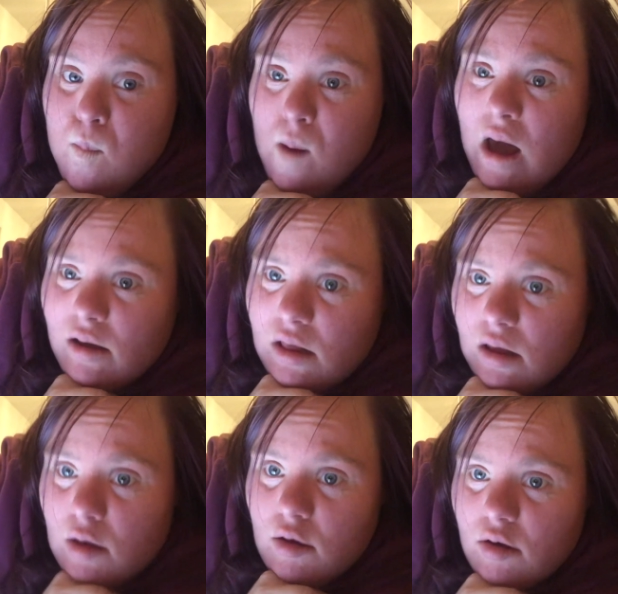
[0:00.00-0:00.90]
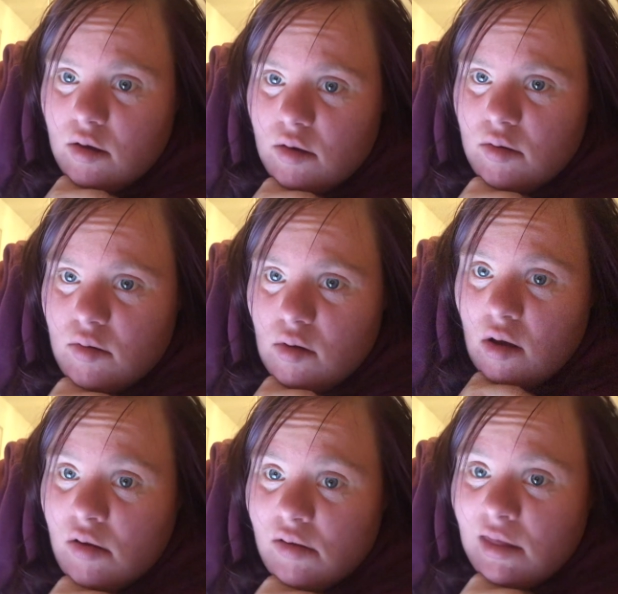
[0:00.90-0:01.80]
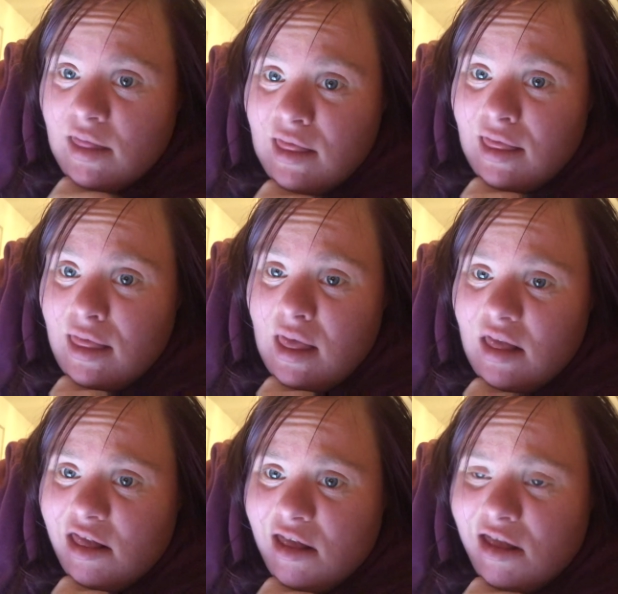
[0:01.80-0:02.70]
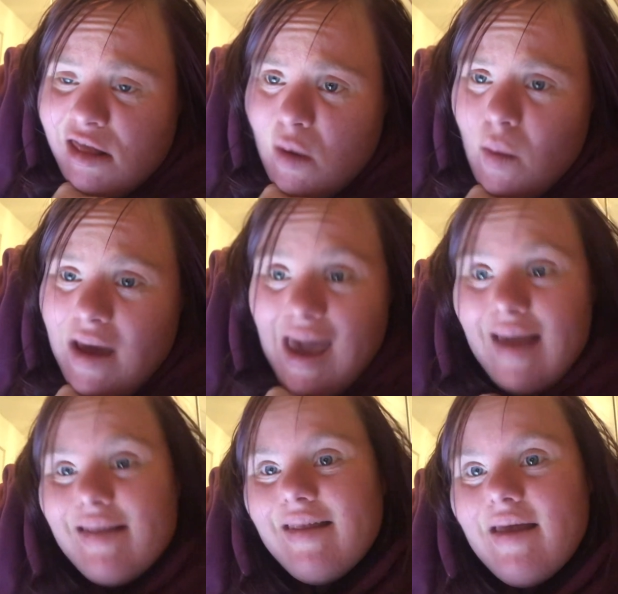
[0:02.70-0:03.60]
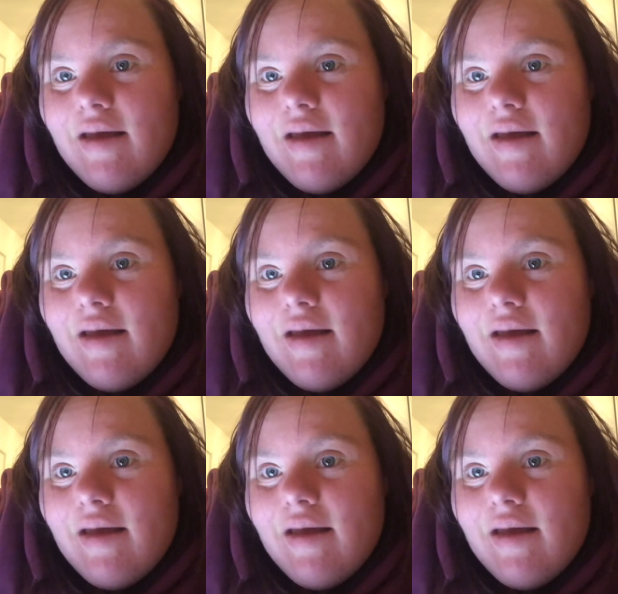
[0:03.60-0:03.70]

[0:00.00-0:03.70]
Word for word: back to you on this weekend.